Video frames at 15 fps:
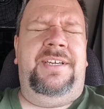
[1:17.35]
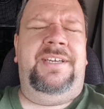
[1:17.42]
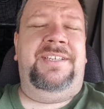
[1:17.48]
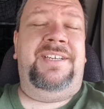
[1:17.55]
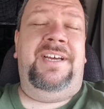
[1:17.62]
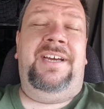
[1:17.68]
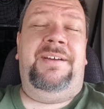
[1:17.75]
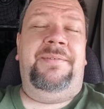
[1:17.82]

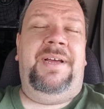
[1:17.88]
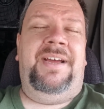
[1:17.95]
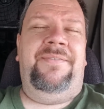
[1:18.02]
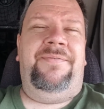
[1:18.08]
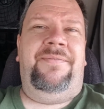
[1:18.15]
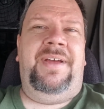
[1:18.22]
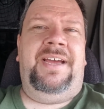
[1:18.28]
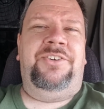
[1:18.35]
Yes,
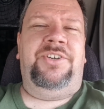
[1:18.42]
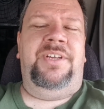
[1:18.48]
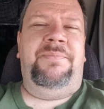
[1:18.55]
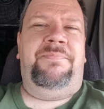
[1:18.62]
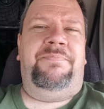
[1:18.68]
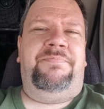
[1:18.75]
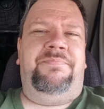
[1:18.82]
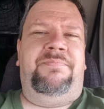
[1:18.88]
I've
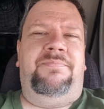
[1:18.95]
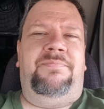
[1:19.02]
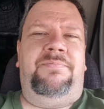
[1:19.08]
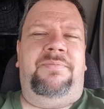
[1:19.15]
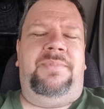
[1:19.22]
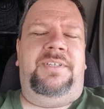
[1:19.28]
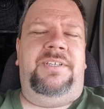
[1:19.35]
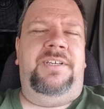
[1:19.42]
actually,
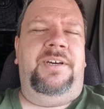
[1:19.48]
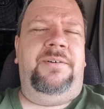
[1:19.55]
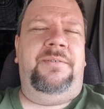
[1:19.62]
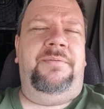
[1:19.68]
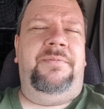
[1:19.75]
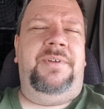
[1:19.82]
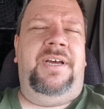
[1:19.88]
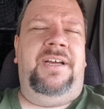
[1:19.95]

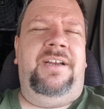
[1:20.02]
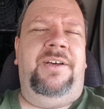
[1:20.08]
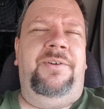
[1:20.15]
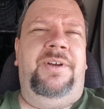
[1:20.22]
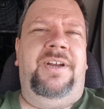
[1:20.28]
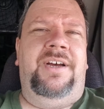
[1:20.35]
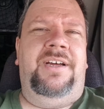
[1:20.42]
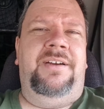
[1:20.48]

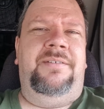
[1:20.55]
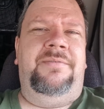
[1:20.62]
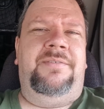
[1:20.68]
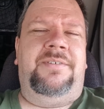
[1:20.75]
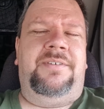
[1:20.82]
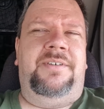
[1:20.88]
loaded on